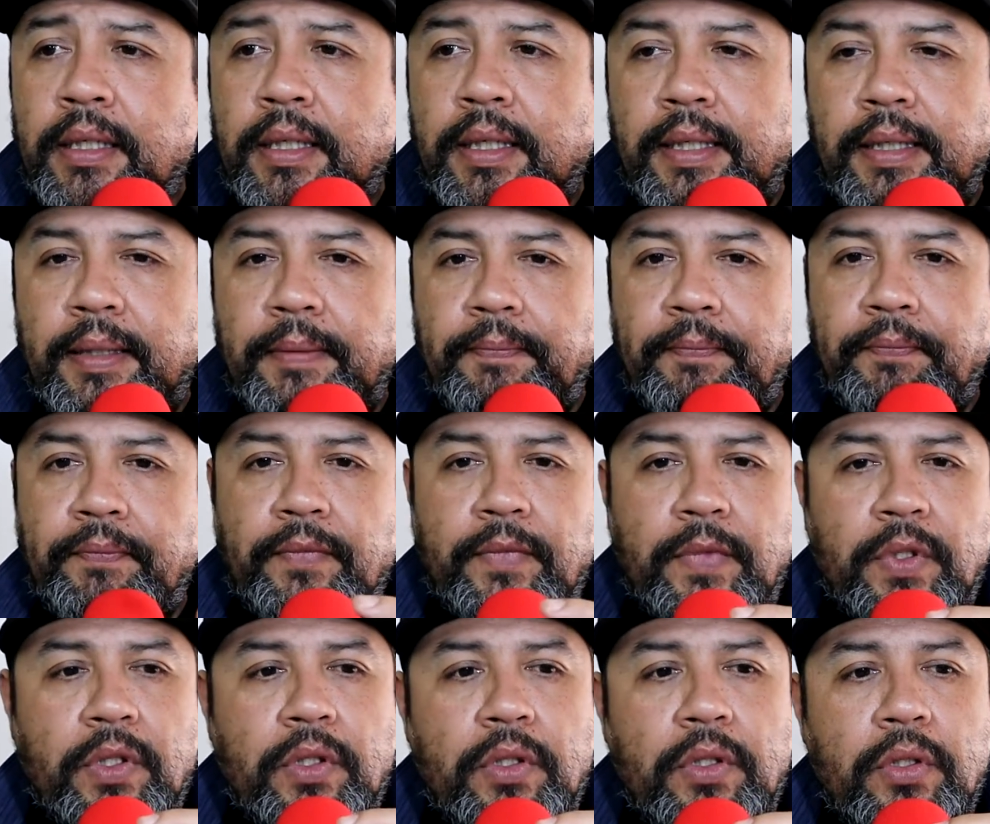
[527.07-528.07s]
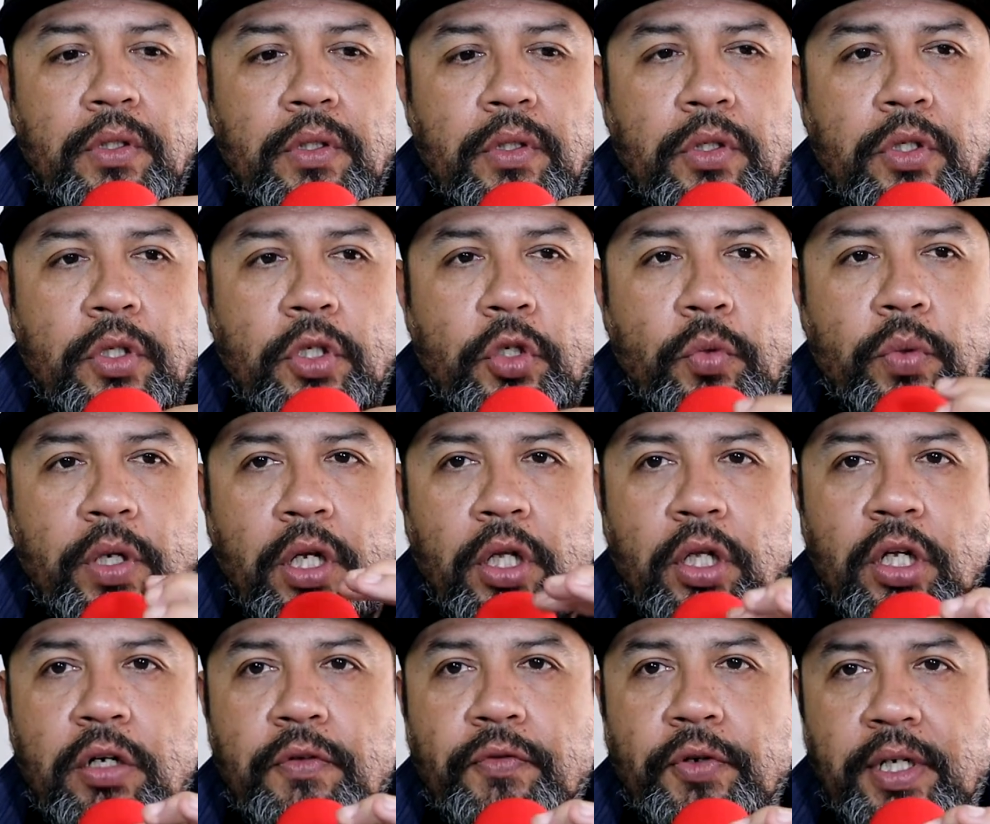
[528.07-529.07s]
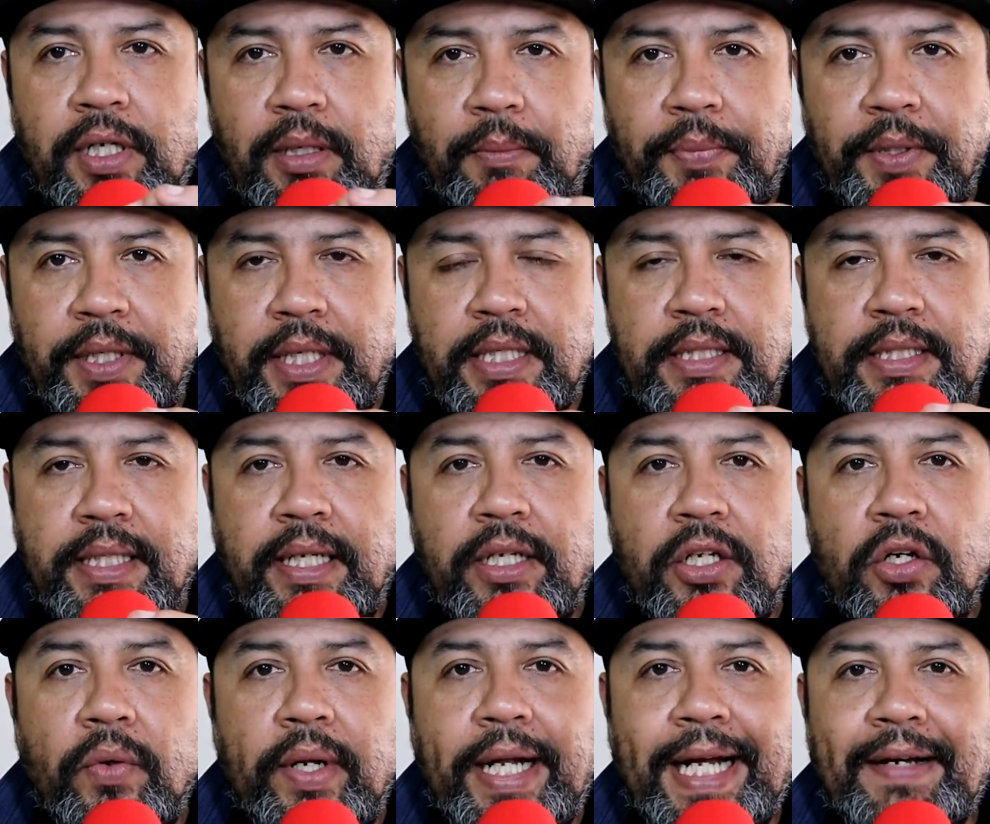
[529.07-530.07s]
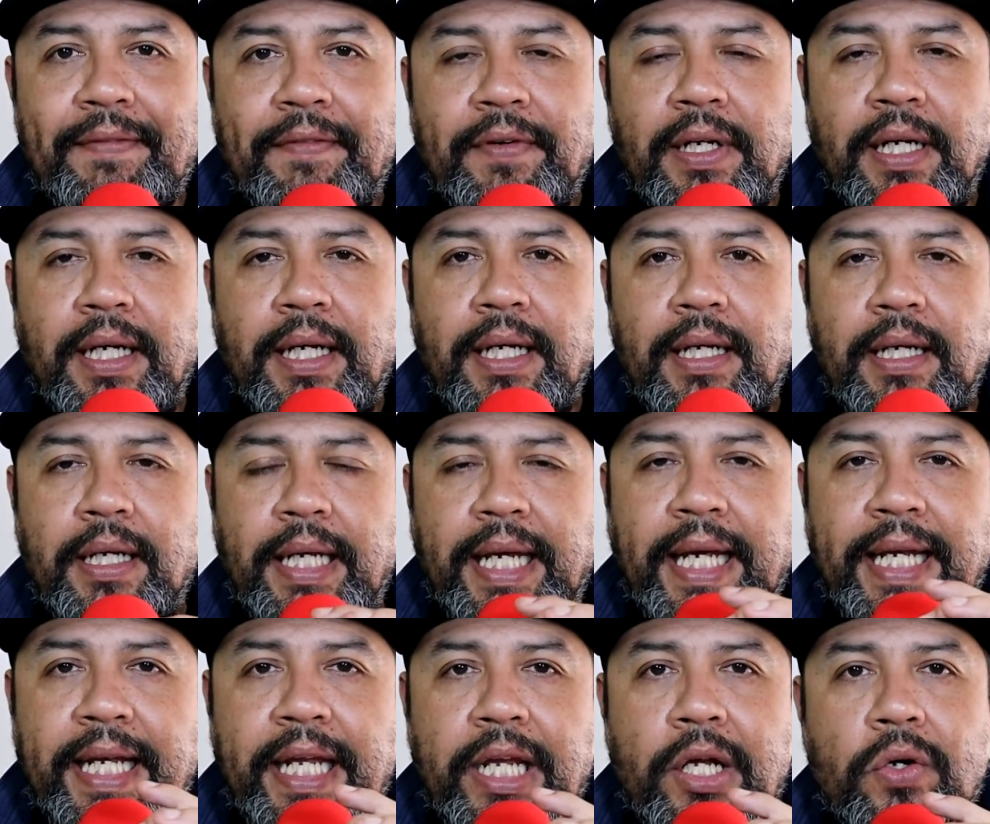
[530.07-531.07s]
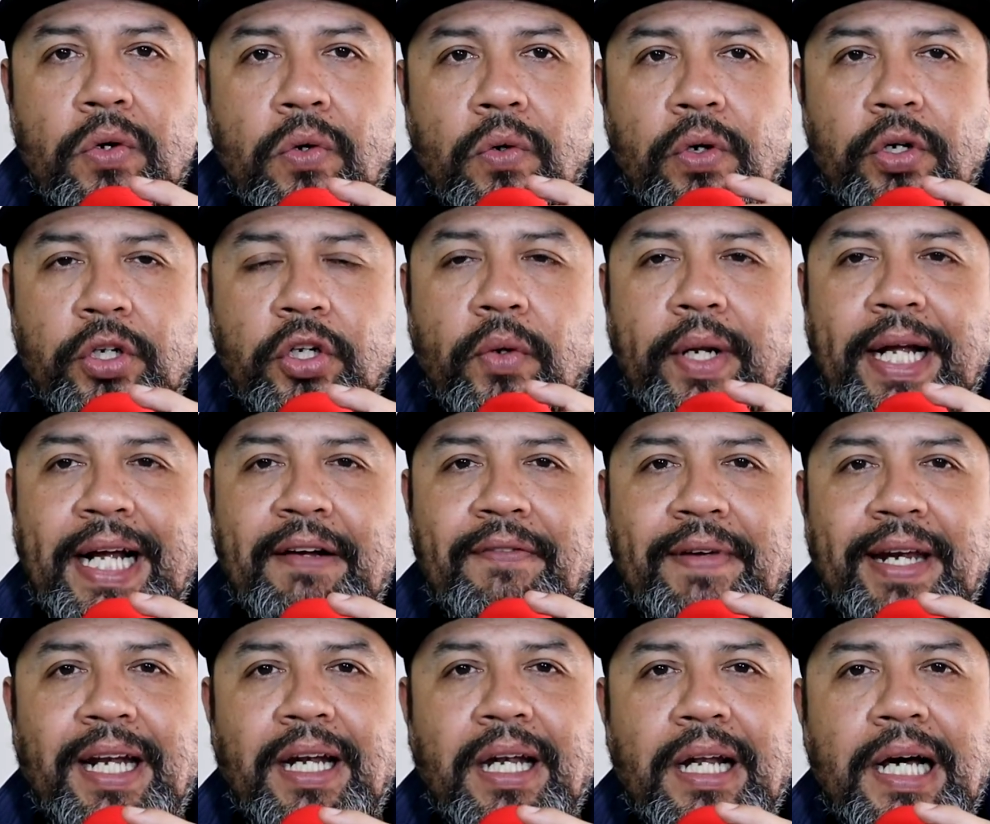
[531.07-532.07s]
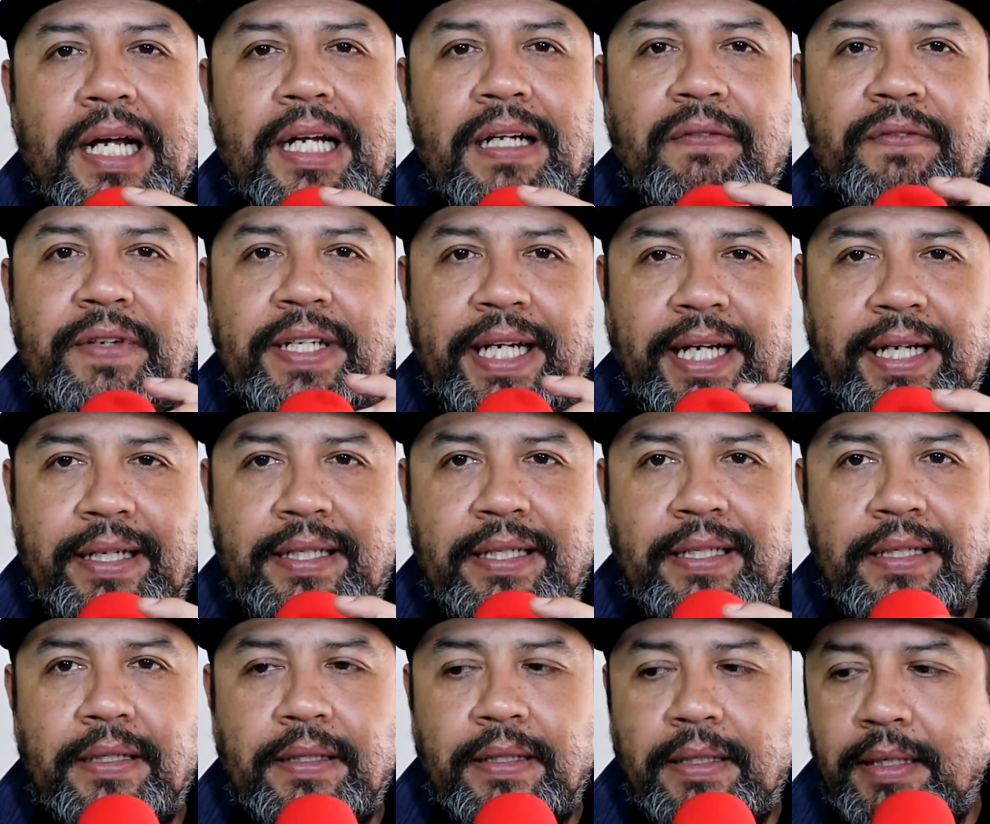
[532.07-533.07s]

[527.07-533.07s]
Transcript: You want to look for companies that don't have any or don't have a lot of debt.